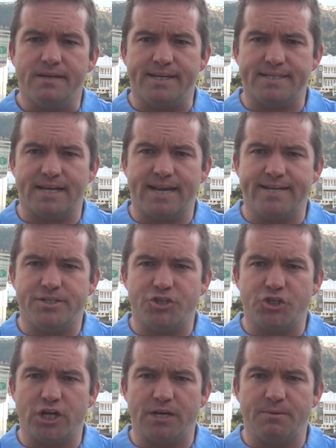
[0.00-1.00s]
Yes, ladies
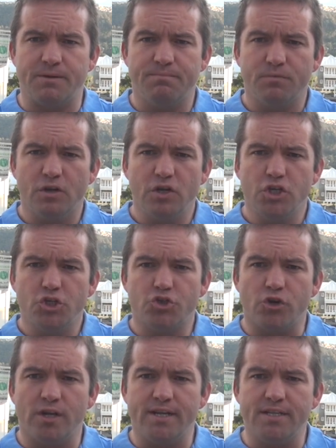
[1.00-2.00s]
and gentlemen,
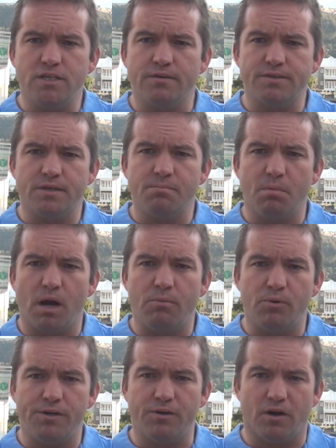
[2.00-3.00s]
trillions of
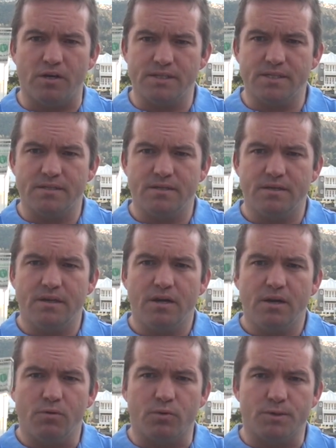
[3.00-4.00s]
Zimbabwe dollars
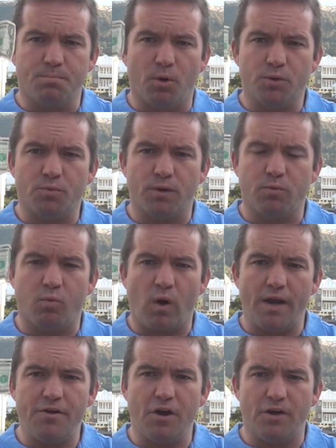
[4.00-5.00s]
was bought with
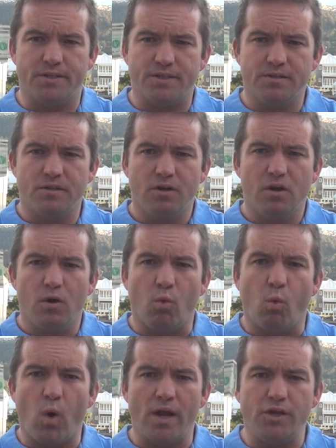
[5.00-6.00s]
one note,
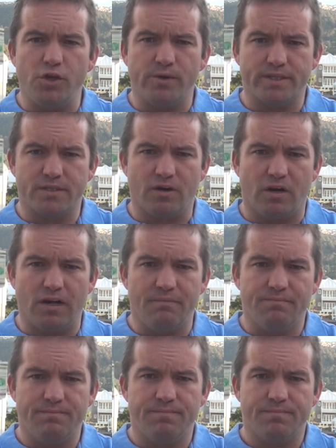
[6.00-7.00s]
one US
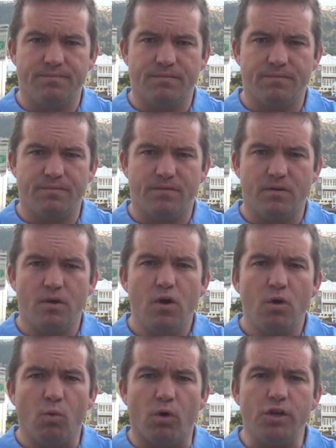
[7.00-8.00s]
dollar.
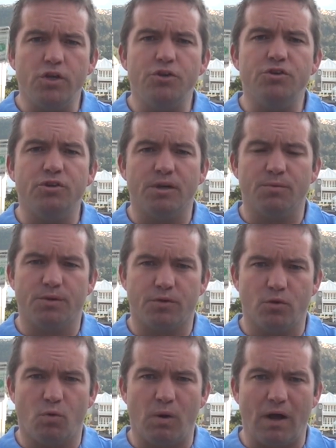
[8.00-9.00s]
What are you doing with
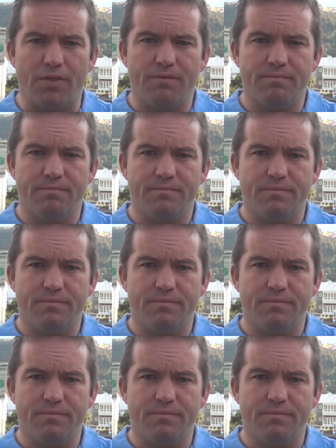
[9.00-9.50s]
your wealth?